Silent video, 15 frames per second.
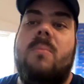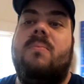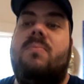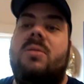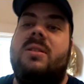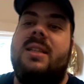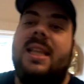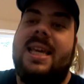
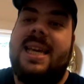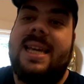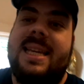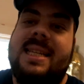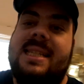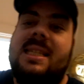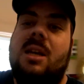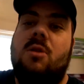
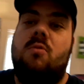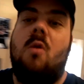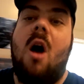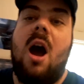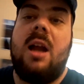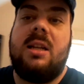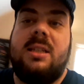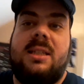Please
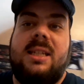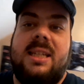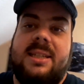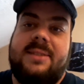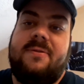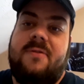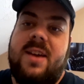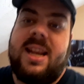watch
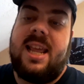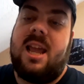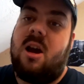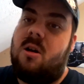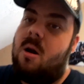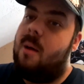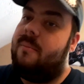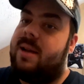this
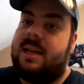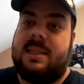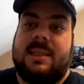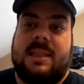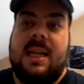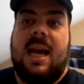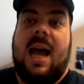video because